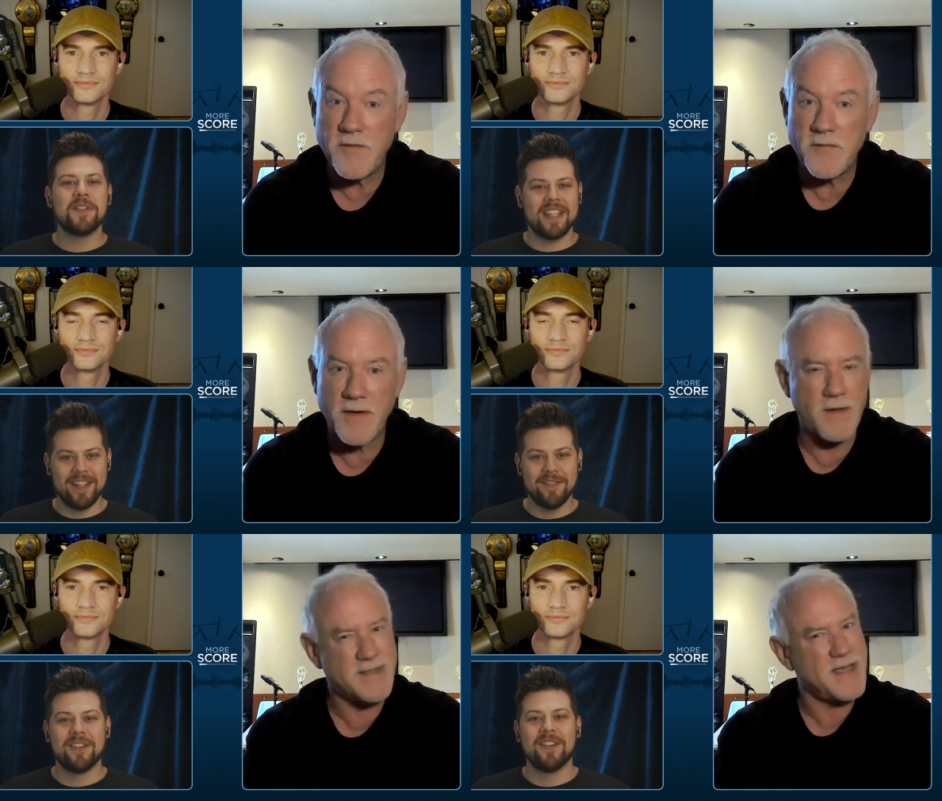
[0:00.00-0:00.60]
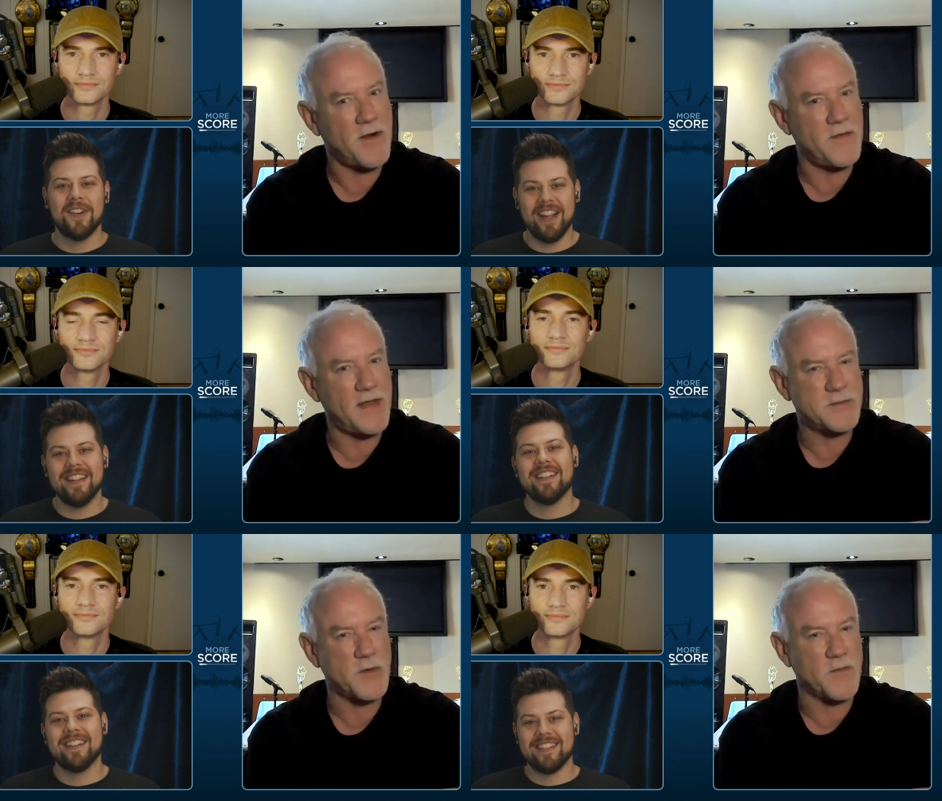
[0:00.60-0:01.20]
Speaker 1: New Year's Eve. Eve. Is
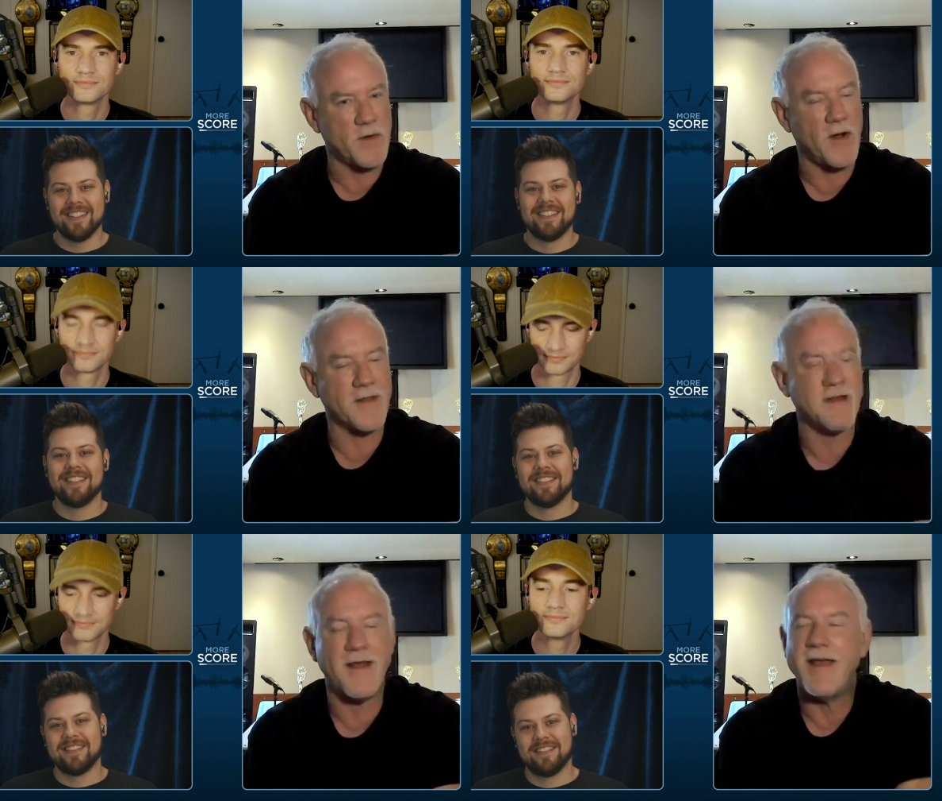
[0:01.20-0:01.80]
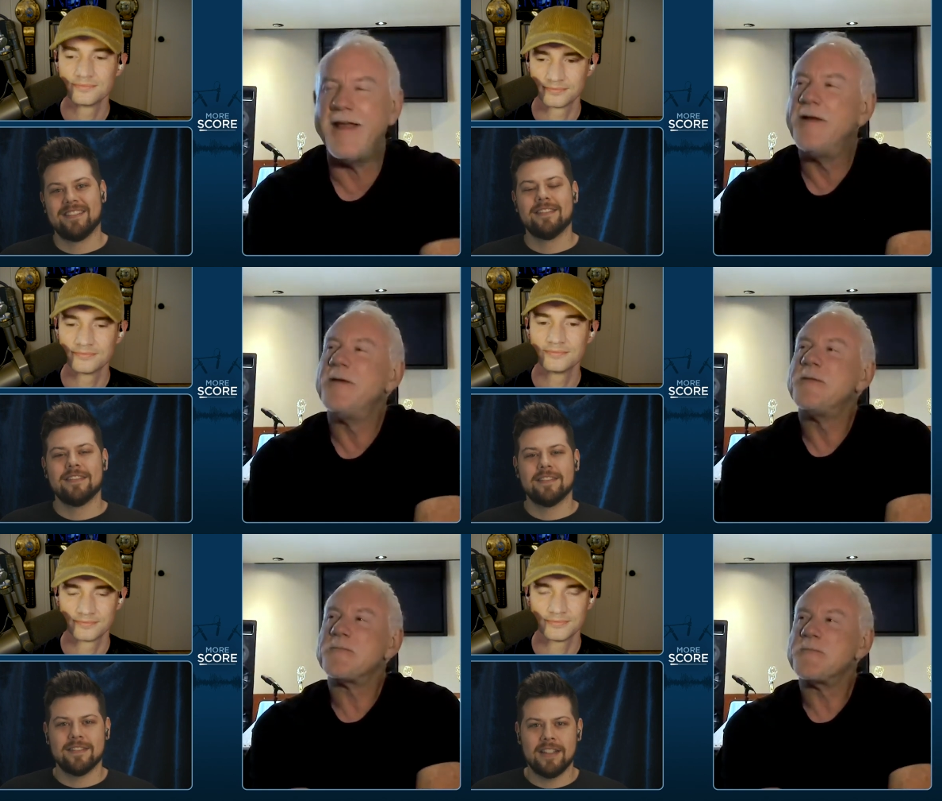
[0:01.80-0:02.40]
that right. a, that's sort of a
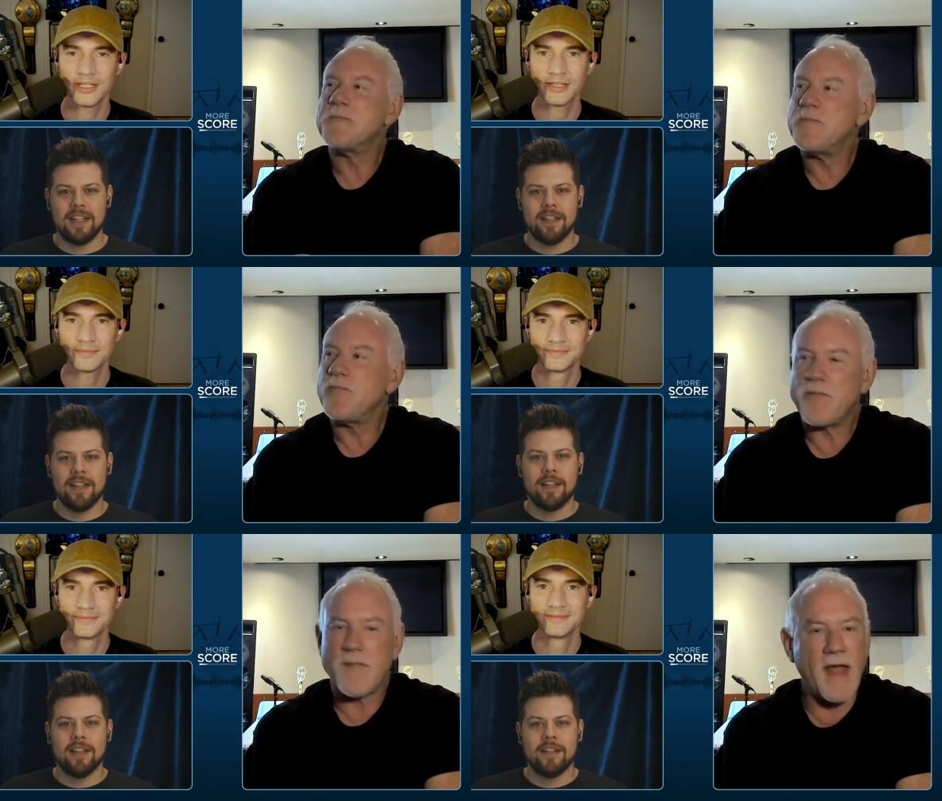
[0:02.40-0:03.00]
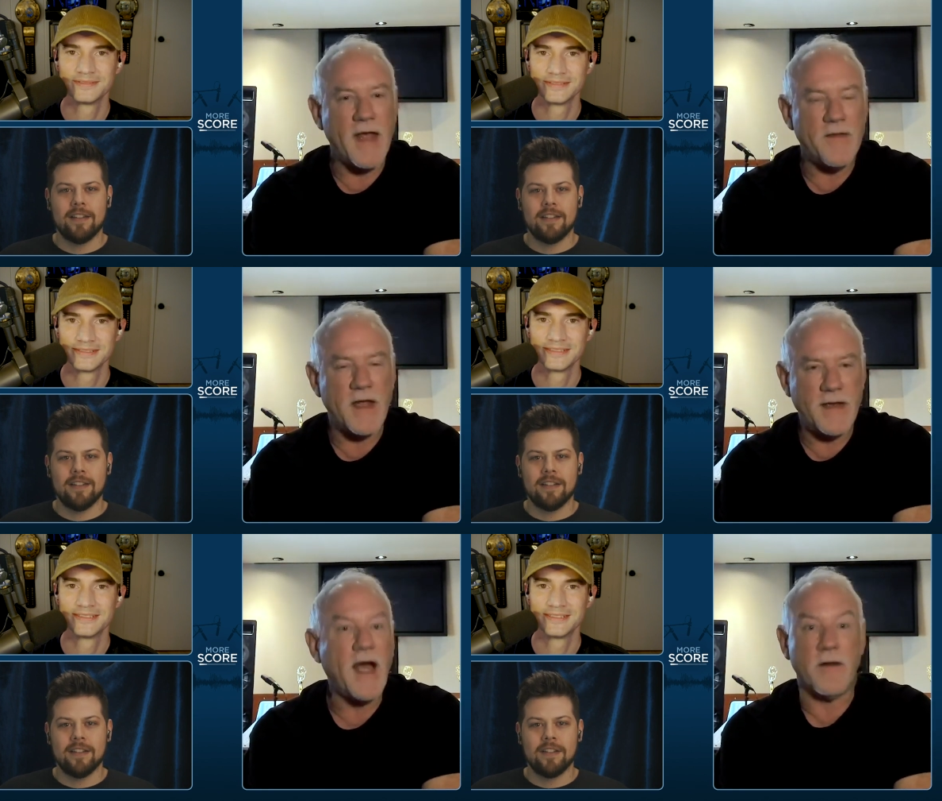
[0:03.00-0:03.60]
yeah?
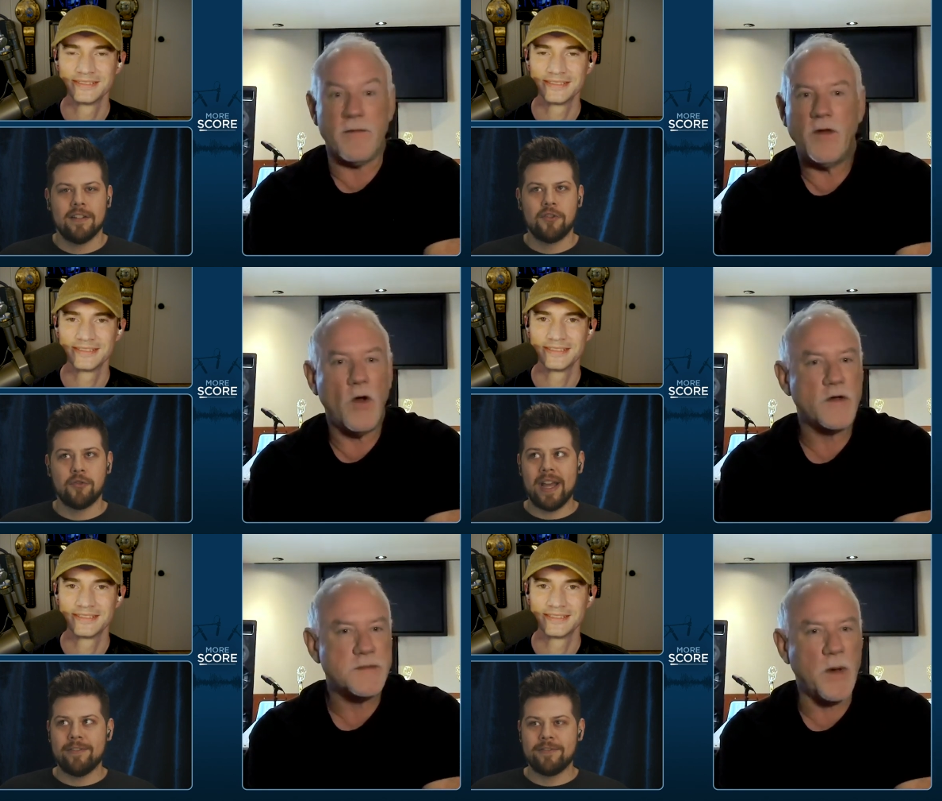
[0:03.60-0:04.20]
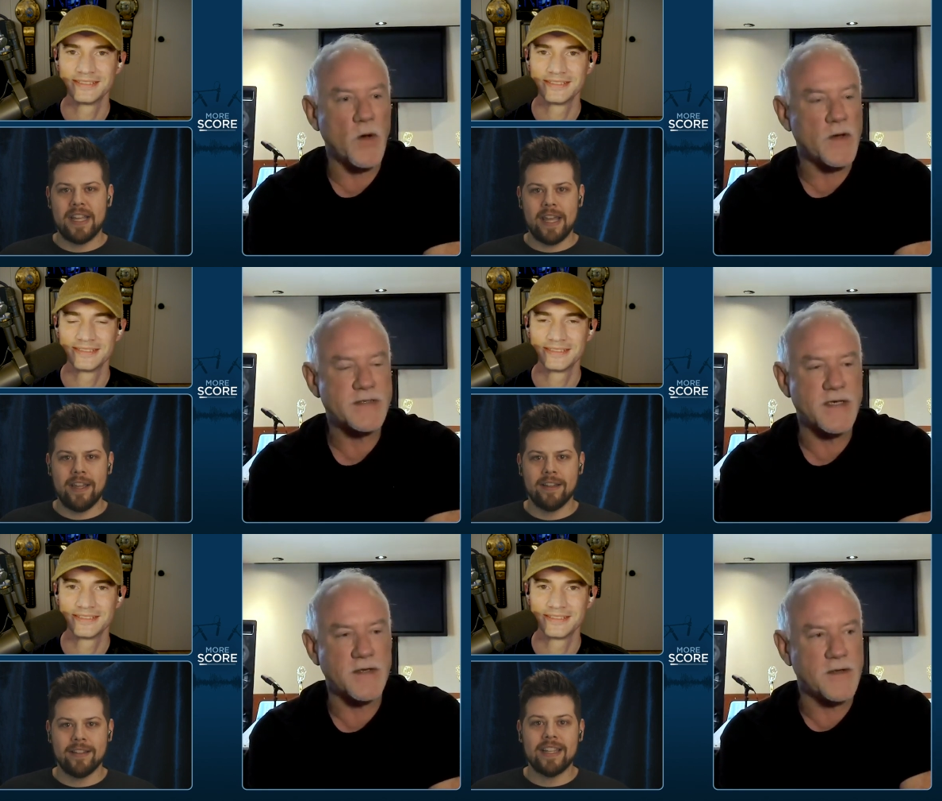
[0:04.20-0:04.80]
And then yeah, draft focus,
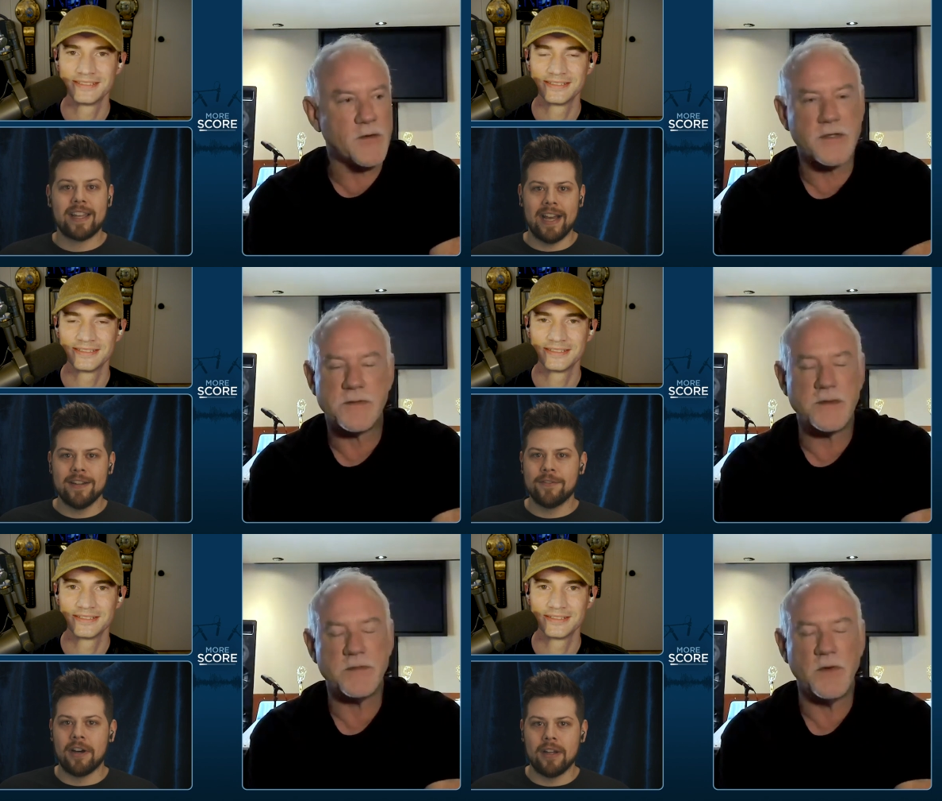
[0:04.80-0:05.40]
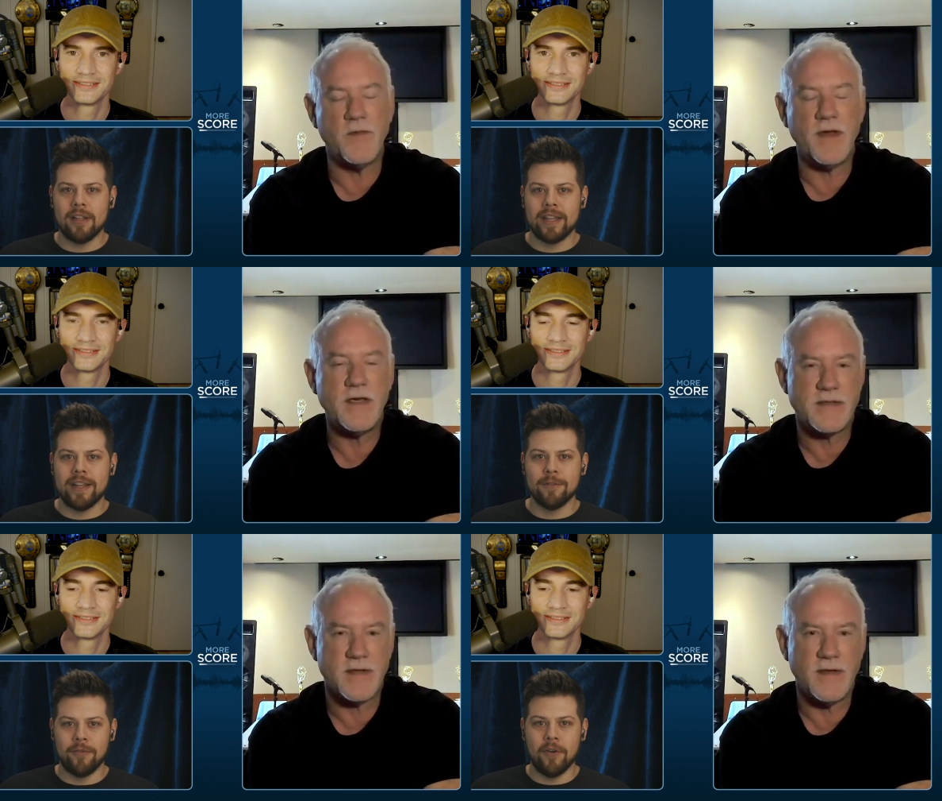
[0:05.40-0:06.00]
day. Focus, that's kind Christmas of a
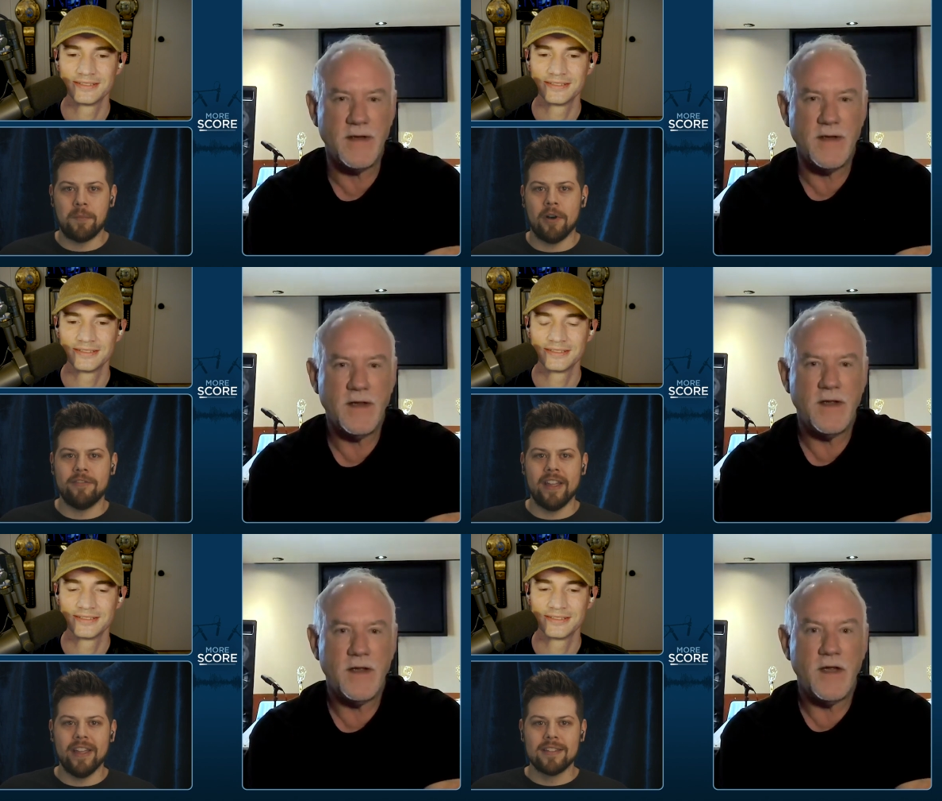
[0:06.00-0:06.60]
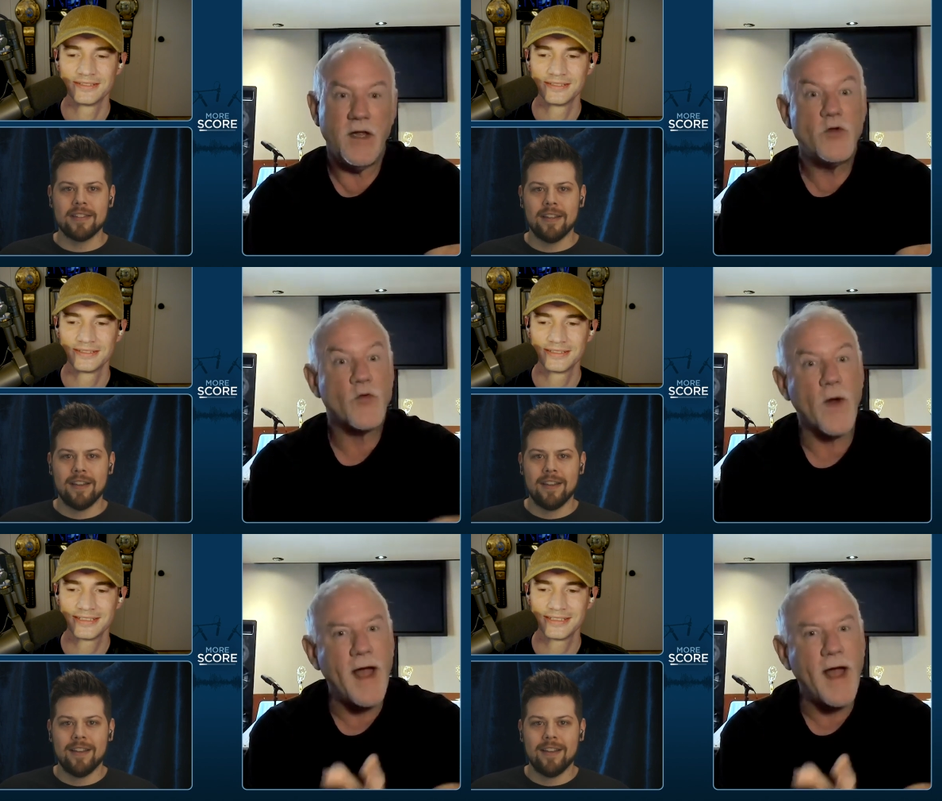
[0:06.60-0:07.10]
holiday
Speaker 2: for football fans.